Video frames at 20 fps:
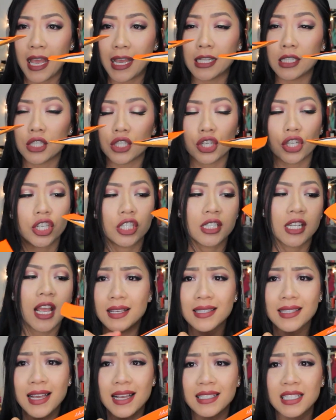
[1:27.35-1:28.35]
insert.
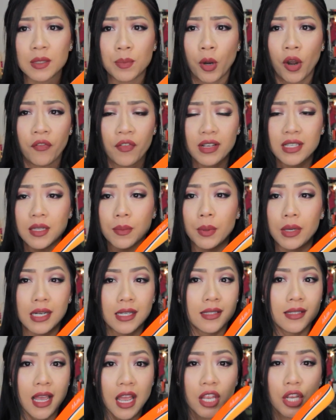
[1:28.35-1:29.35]
This size is perfect to put
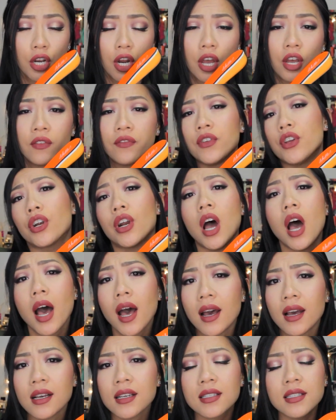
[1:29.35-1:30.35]
inside of your
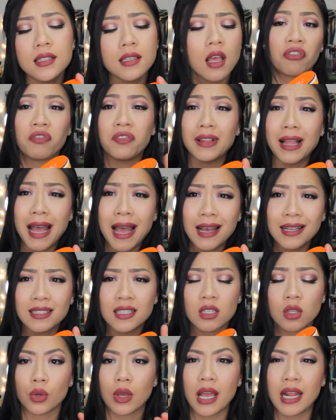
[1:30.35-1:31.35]
Uggs, your
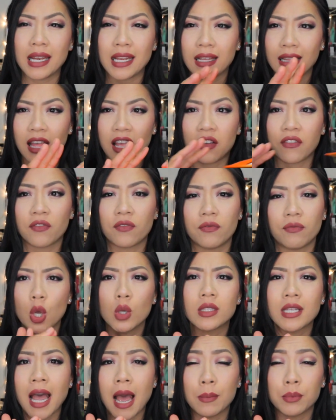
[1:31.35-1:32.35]
flats, any like
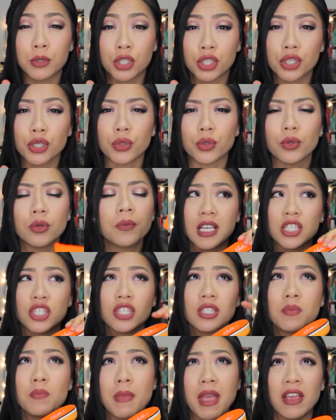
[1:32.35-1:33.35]
low top shoe. They
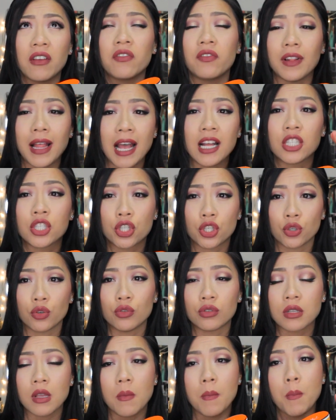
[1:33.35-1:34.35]
just make flat
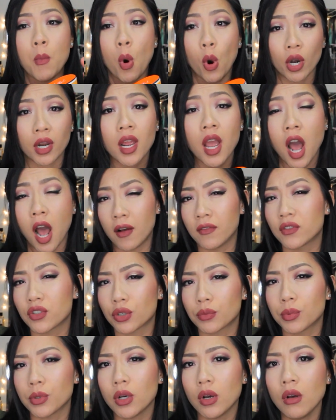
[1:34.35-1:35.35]
shoes more
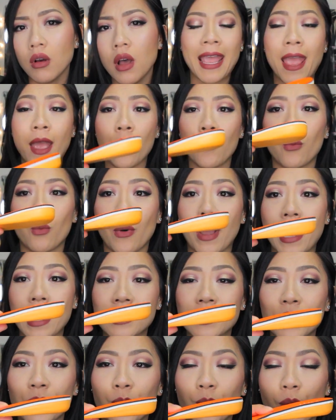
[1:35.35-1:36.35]
comfortable. Can't
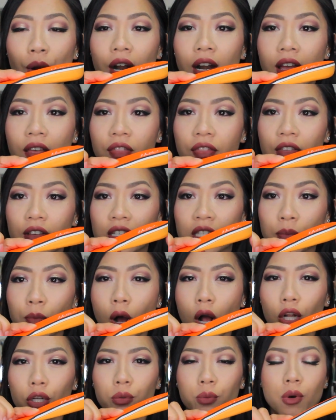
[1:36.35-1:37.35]
wait to wear the
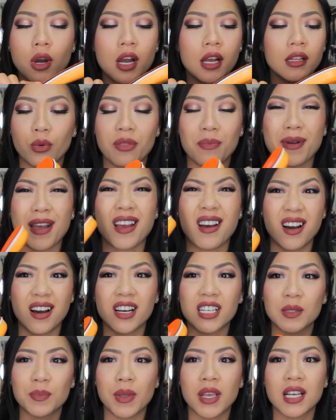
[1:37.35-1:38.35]
smaller one with my
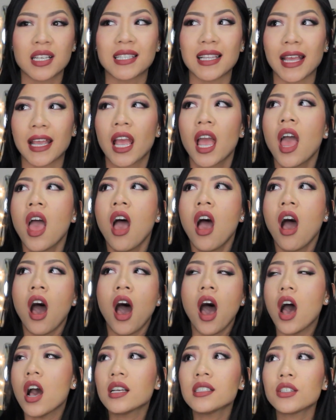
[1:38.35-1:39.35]
Uggs because like
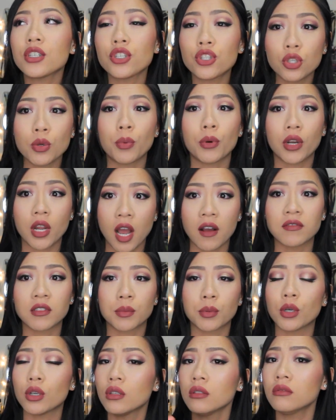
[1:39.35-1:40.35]
Uggs are super
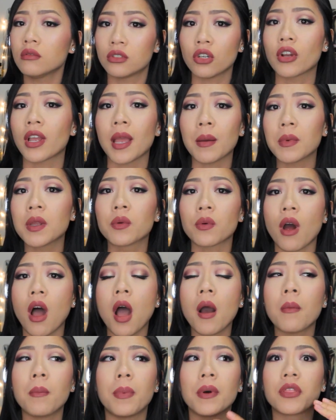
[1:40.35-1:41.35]
comfortable, don't get me
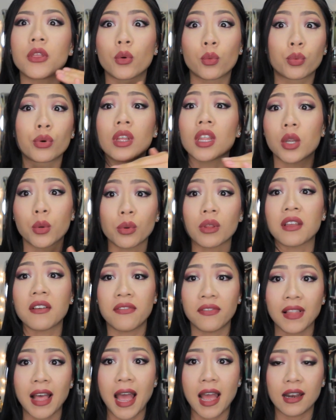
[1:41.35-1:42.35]
wrong, but they're really
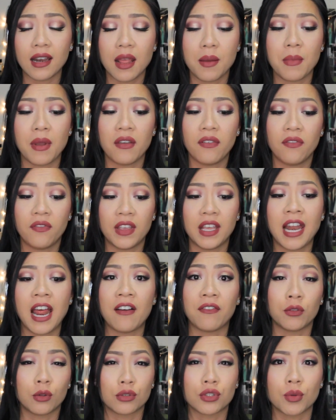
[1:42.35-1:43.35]
really flat and my feet
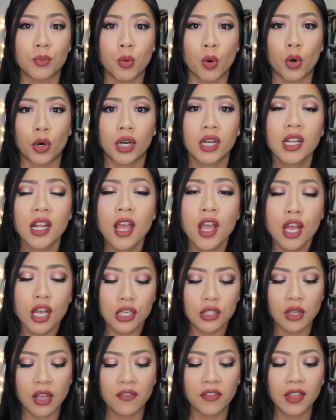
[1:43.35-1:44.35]
have no support.
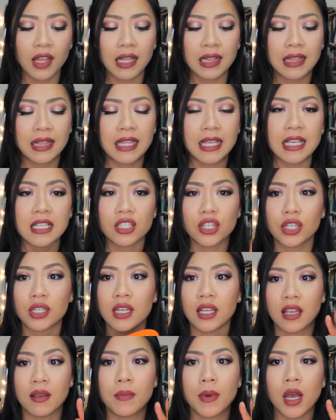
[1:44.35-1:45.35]
So I feel like these are
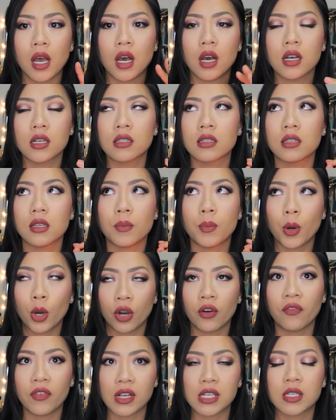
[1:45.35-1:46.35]
gonna give my Uggs the
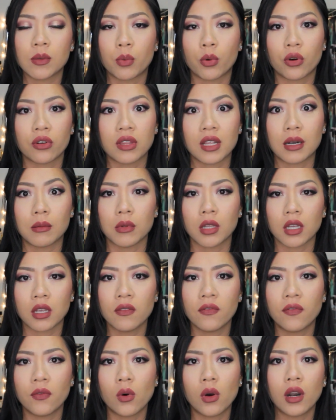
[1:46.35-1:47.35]
perfect support that I'm
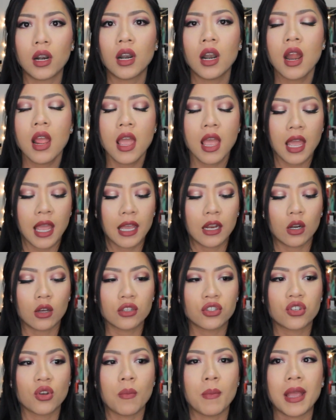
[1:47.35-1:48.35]
looking for and
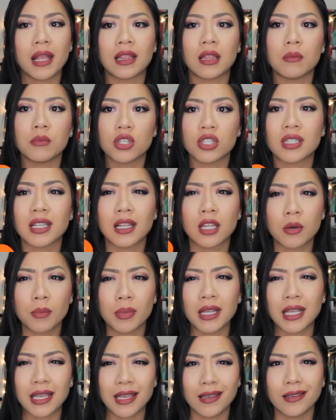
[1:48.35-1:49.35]
also make them just a little
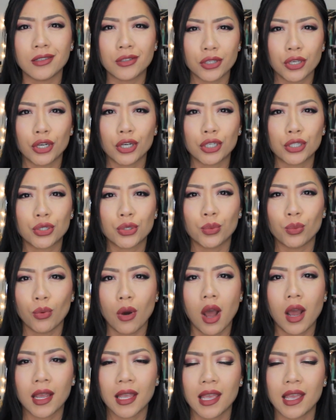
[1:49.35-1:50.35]
bit easier to
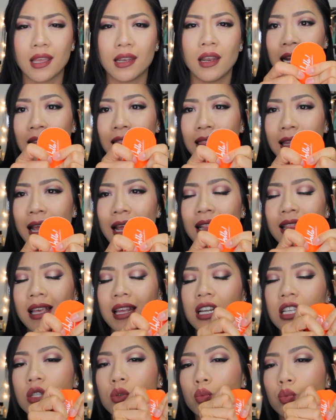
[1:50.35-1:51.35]
walk in. And I like
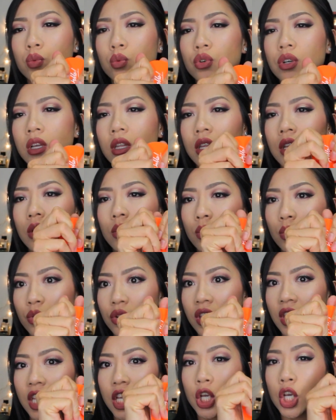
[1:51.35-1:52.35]
that it's really
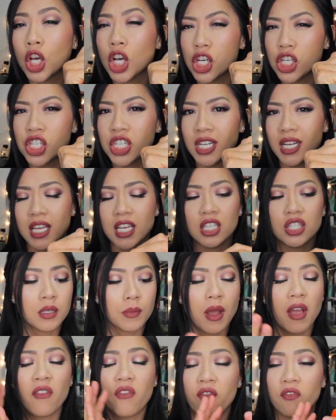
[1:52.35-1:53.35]
really cushiony,
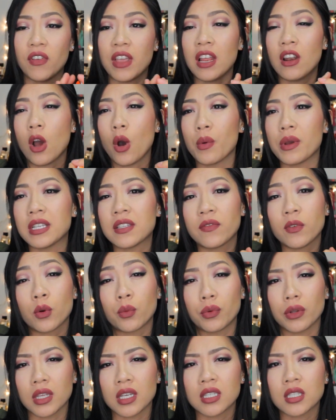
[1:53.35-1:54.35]
so my feet always
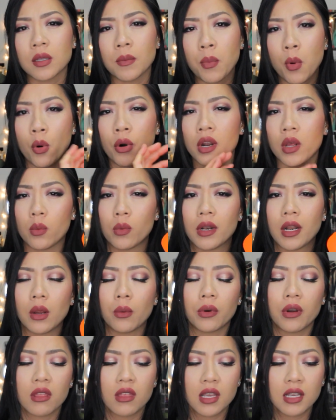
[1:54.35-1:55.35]
feel really supported when
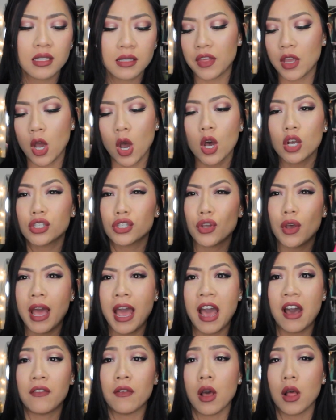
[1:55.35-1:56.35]
I wear these. They also
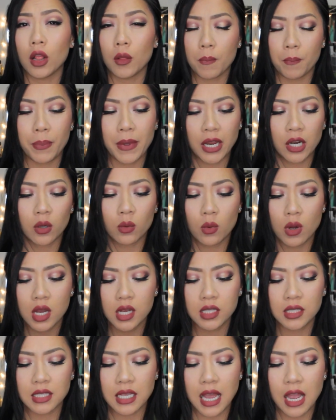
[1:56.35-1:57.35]
have bigger
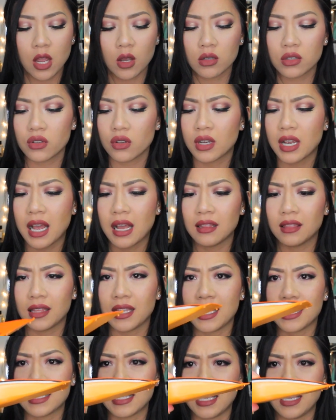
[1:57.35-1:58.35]
ones. I also got
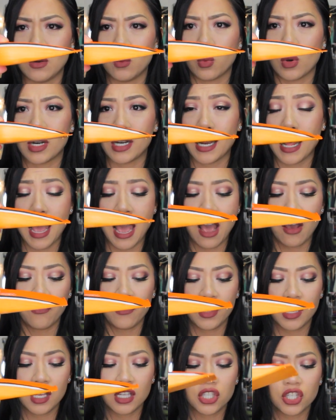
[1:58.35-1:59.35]
these in
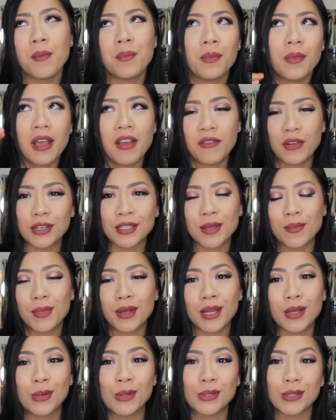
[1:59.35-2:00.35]
1½-inch. If you're
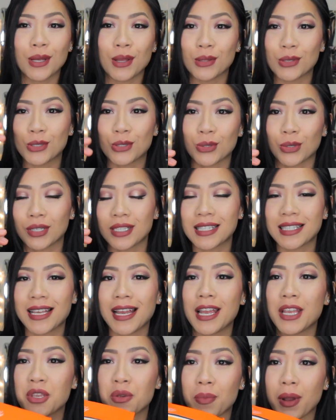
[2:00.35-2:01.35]
somebody who's on the short
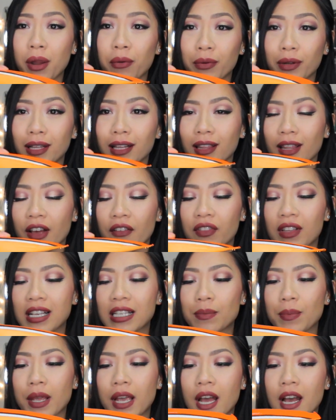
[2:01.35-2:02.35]
side, you might really love
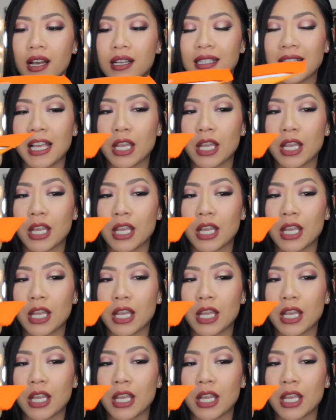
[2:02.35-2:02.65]
these because